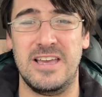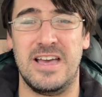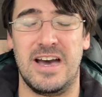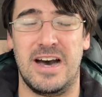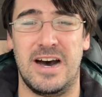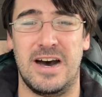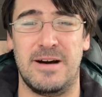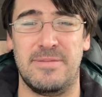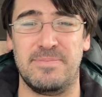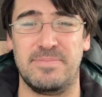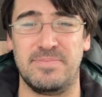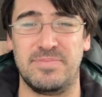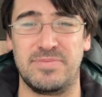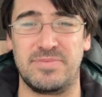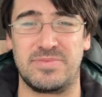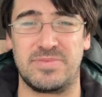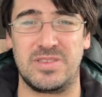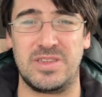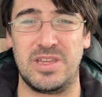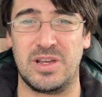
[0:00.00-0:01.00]

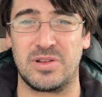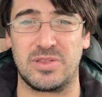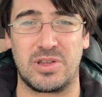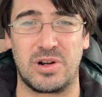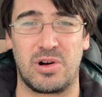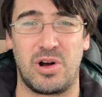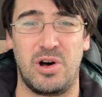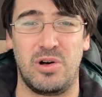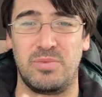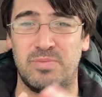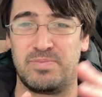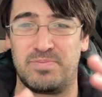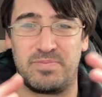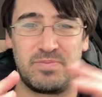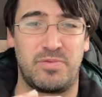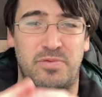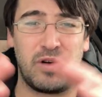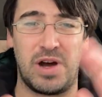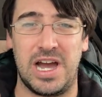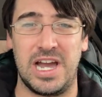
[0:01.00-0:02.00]
They're all
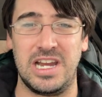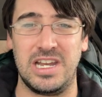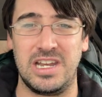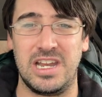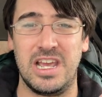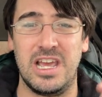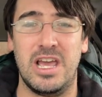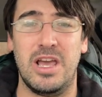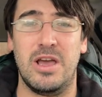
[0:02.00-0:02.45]
fine.